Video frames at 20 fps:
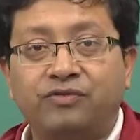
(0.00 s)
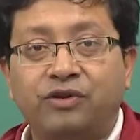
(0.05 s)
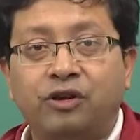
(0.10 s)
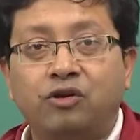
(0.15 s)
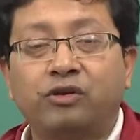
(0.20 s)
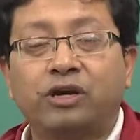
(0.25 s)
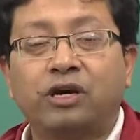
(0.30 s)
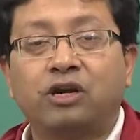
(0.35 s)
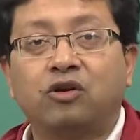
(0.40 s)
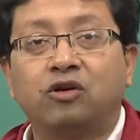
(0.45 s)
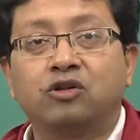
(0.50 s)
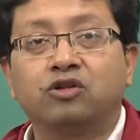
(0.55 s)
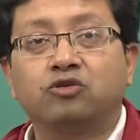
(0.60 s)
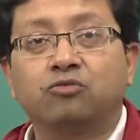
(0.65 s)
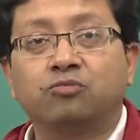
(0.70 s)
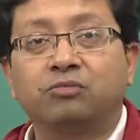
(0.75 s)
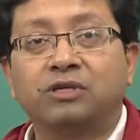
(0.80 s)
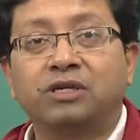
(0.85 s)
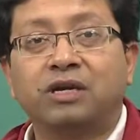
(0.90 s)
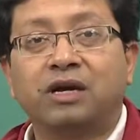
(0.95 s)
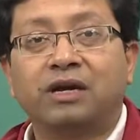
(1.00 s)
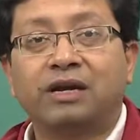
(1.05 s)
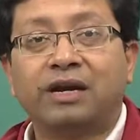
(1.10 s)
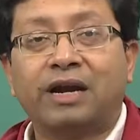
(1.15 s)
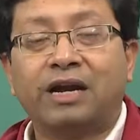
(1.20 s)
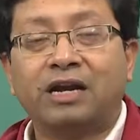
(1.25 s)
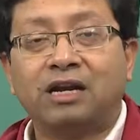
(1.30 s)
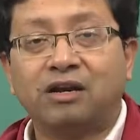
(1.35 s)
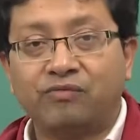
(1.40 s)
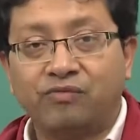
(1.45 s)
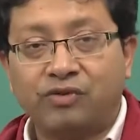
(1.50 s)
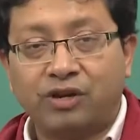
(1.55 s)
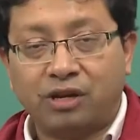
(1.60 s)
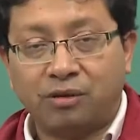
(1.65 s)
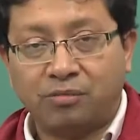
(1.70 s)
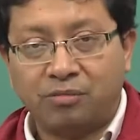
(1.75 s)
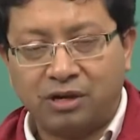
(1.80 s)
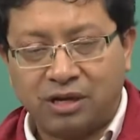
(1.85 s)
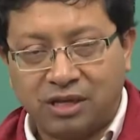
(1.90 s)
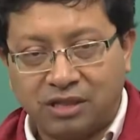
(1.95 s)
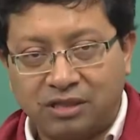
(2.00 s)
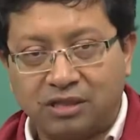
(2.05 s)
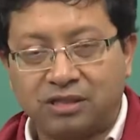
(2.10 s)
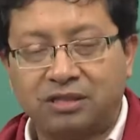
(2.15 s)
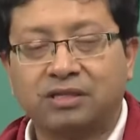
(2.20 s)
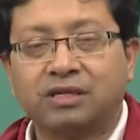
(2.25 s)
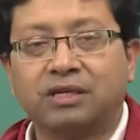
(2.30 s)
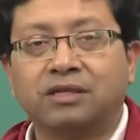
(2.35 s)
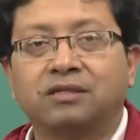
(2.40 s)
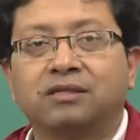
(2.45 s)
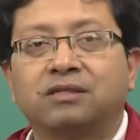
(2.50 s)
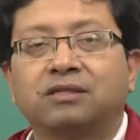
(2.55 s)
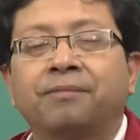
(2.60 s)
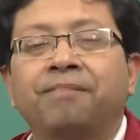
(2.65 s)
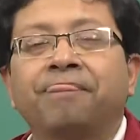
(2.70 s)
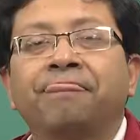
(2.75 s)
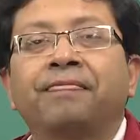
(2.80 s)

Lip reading: value can also be a random variable in this sense.